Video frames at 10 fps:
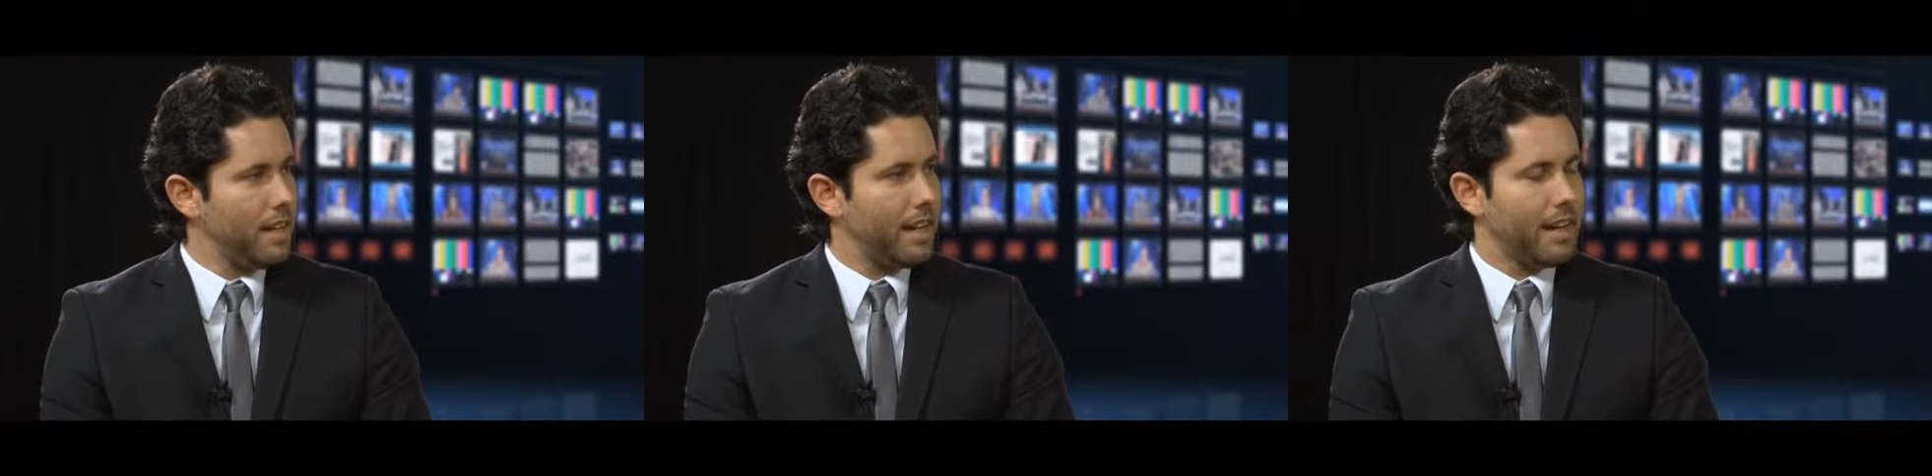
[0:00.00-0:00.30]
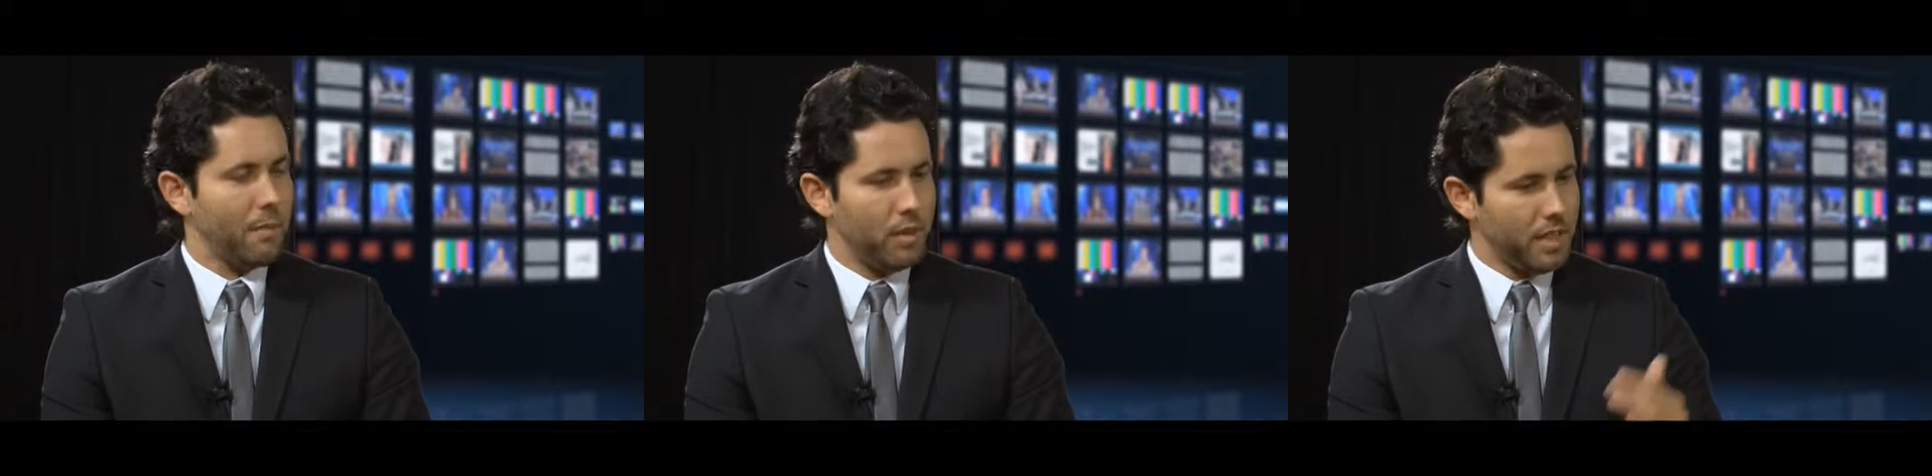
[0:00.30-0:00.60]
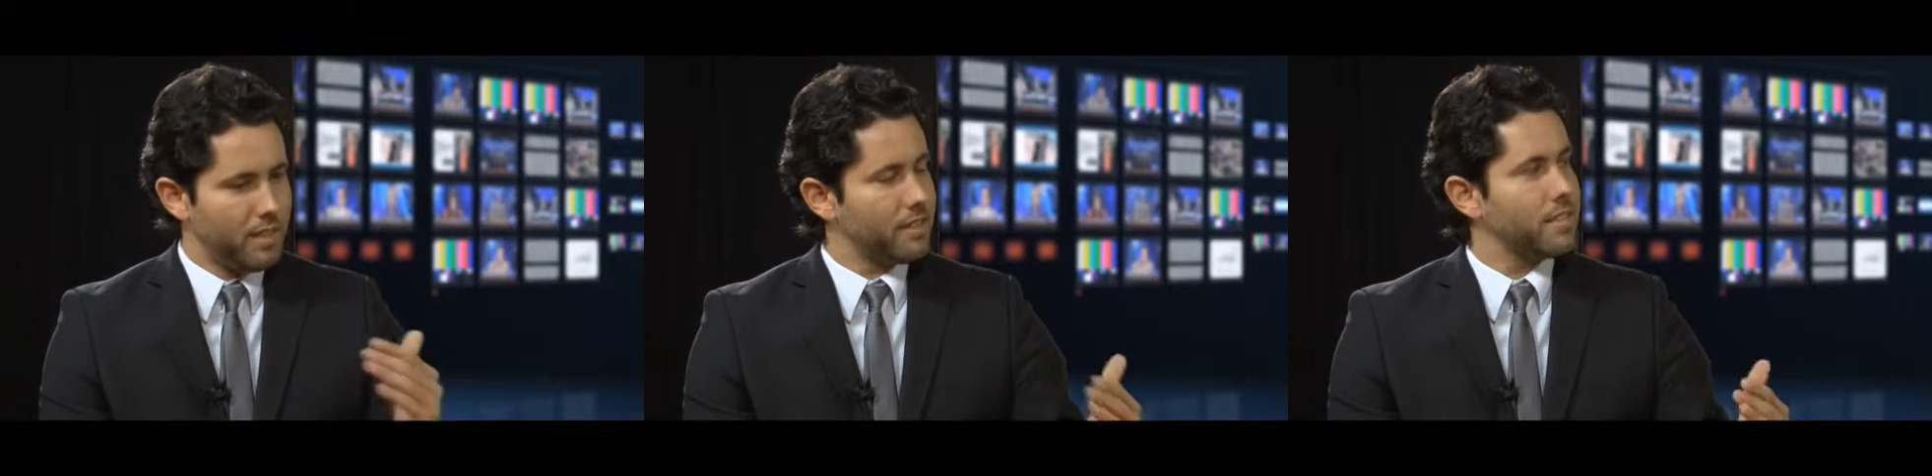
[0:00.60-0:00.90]
And I
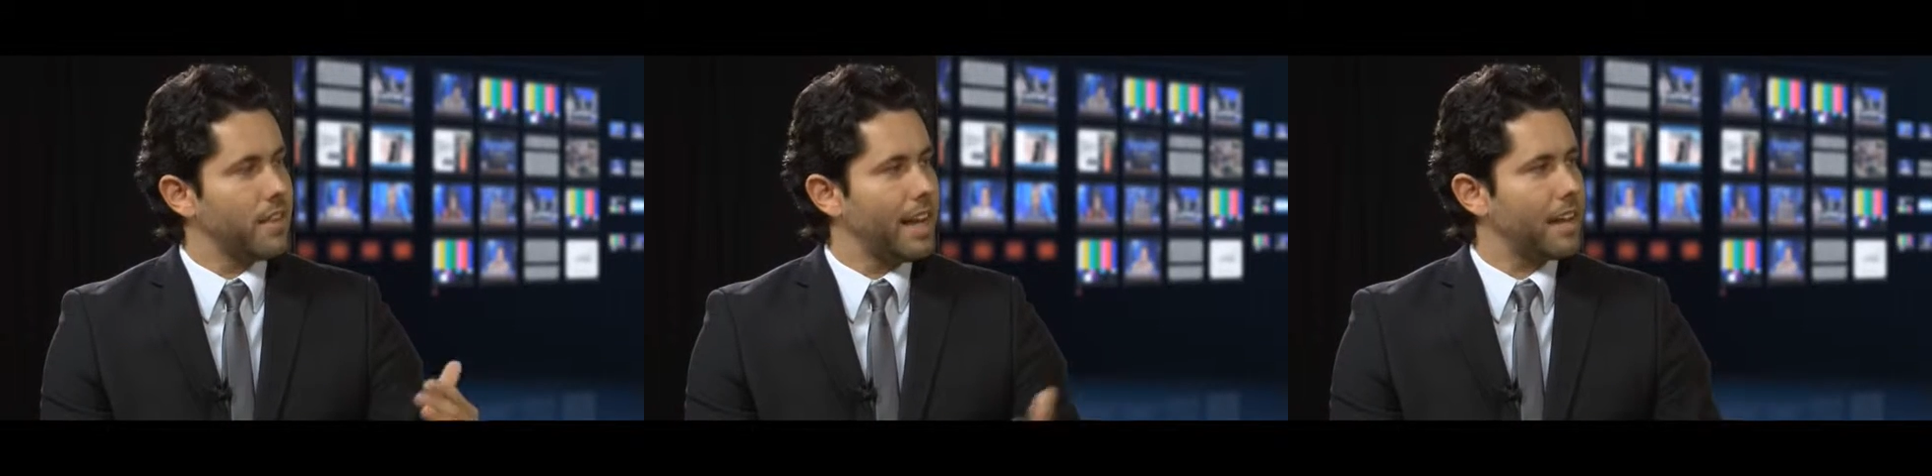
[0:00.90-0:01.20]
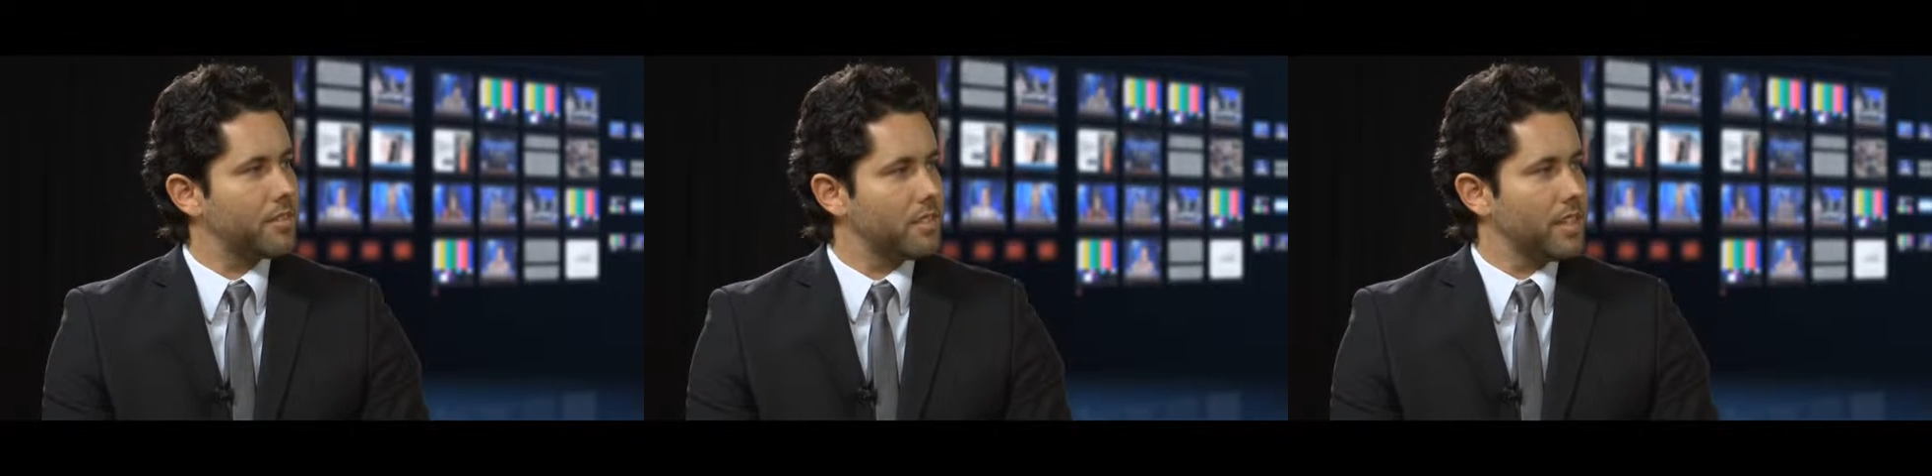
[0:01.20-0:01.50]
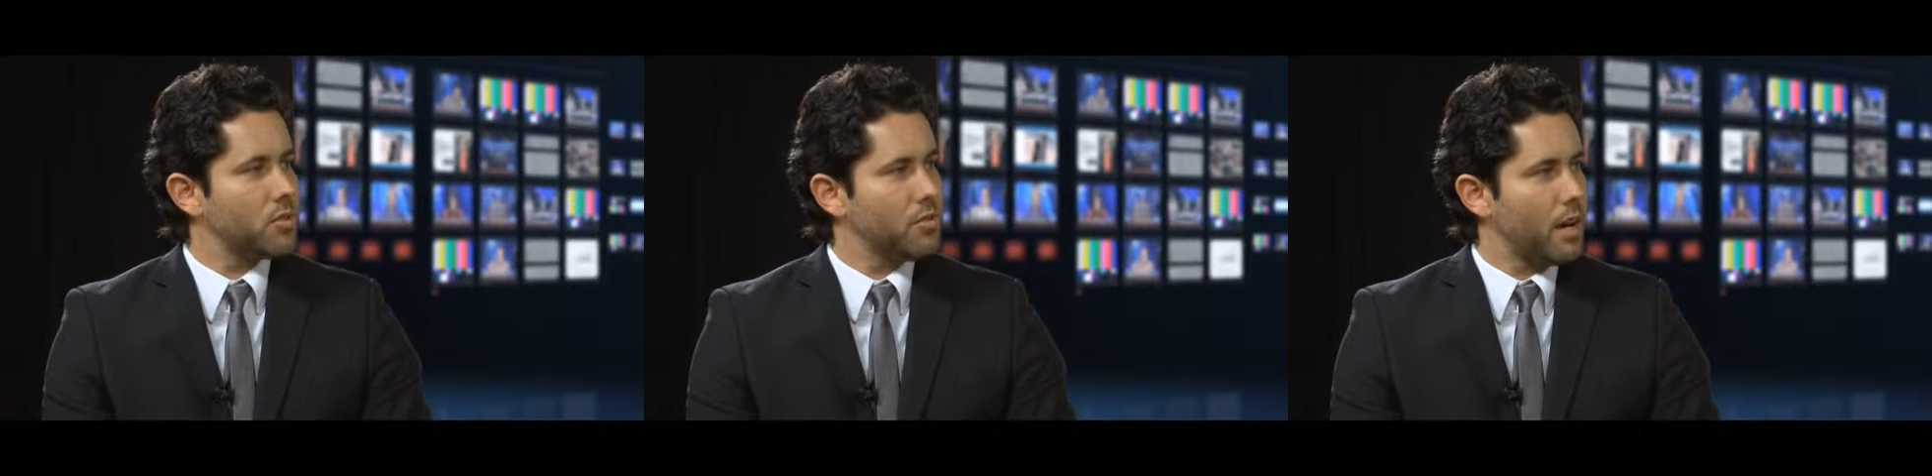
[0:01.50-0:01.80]
believe this is the next
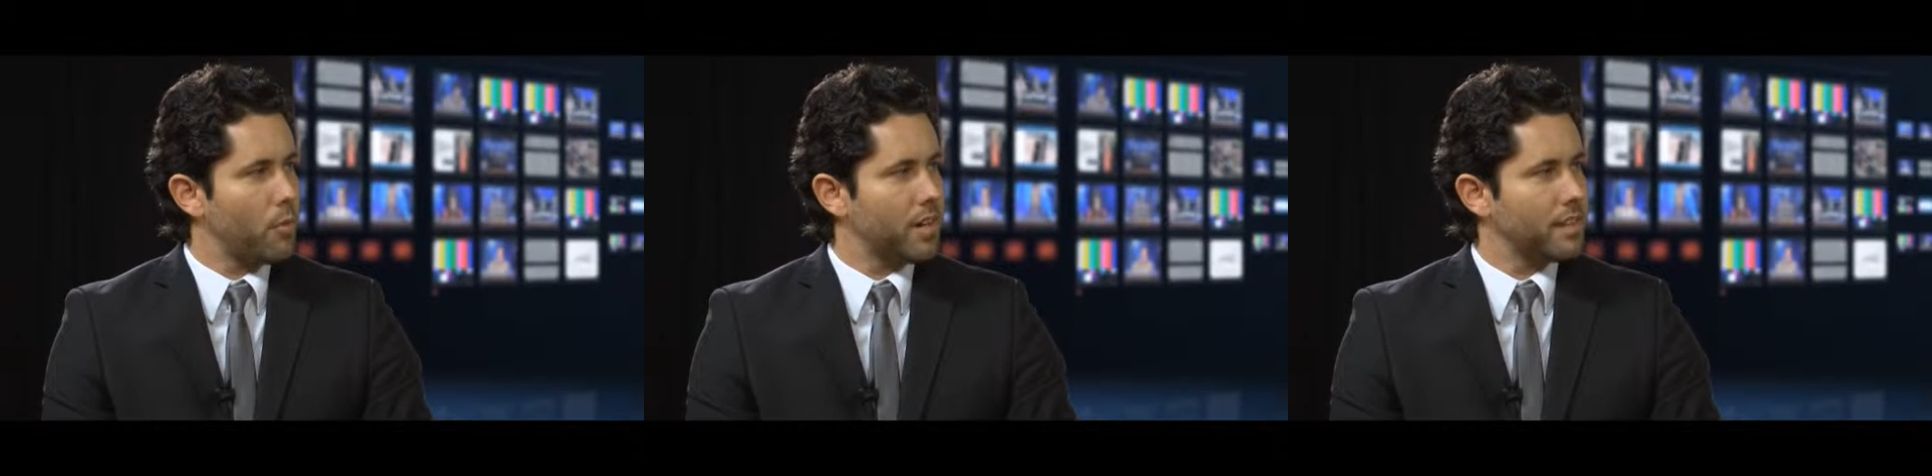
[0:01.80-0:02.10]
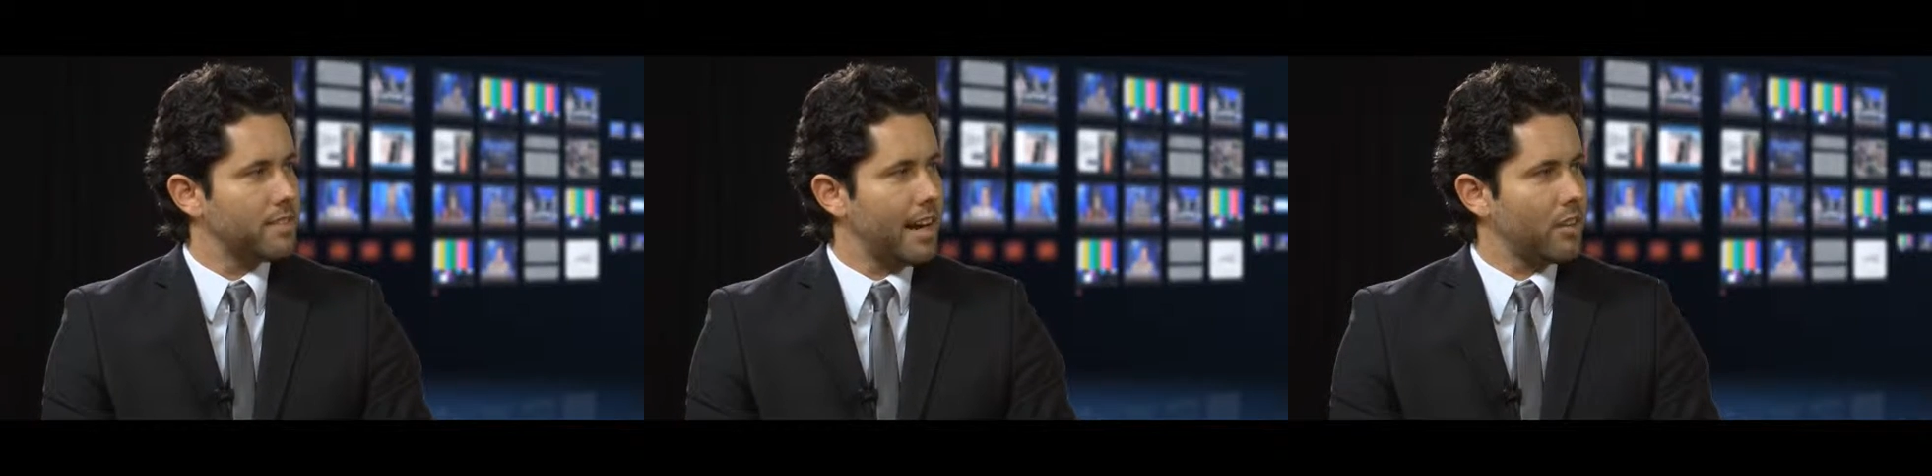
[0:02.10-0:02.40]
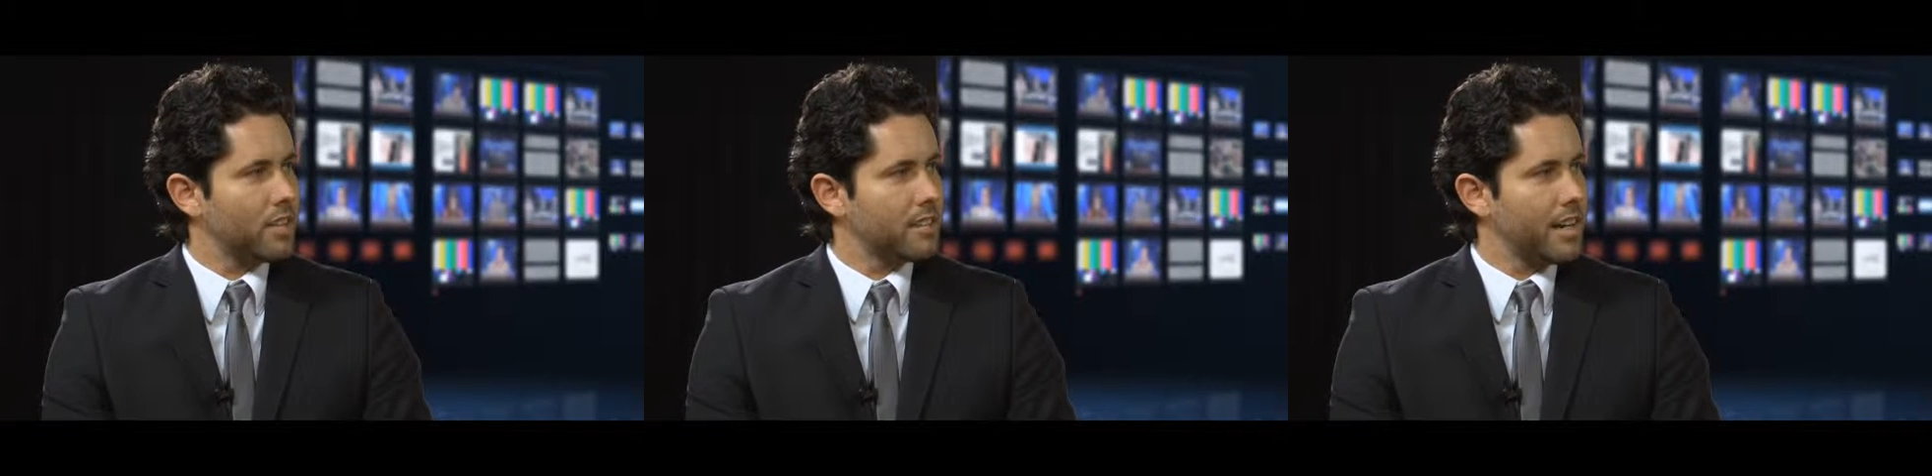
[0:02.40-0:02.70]
issue that we're going to
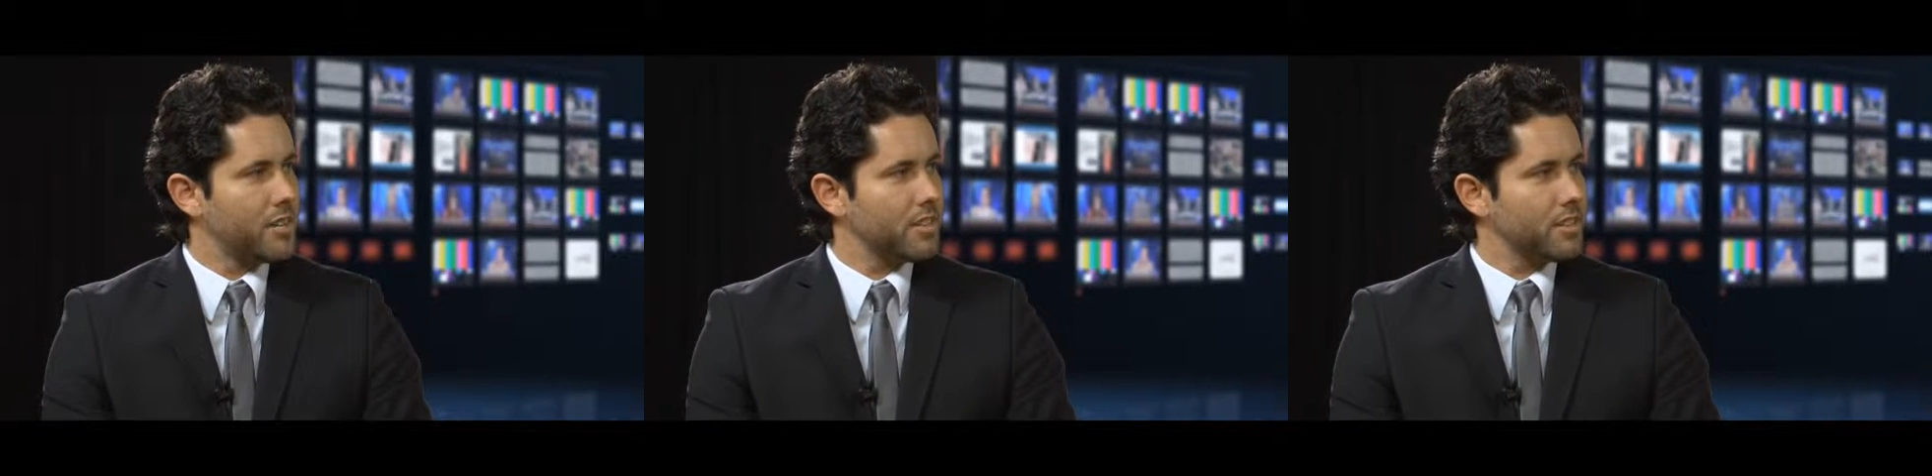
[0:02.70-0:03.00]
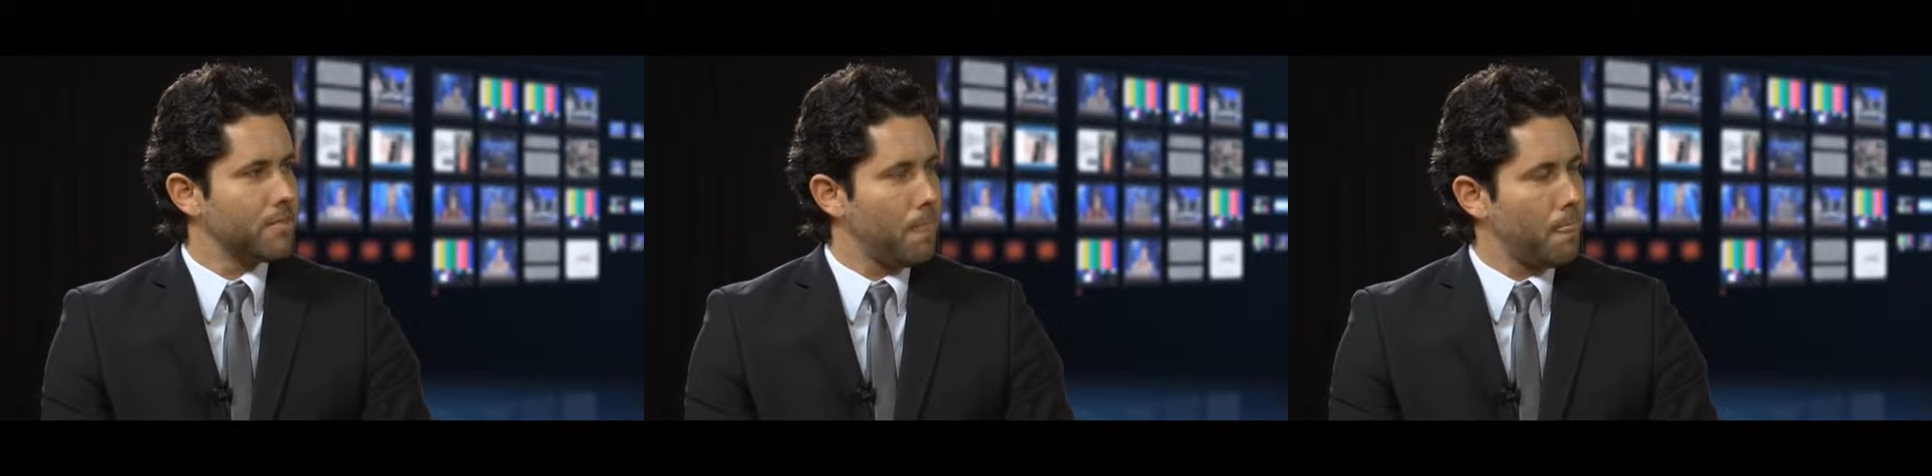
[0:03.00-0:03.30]
tackle as a nation.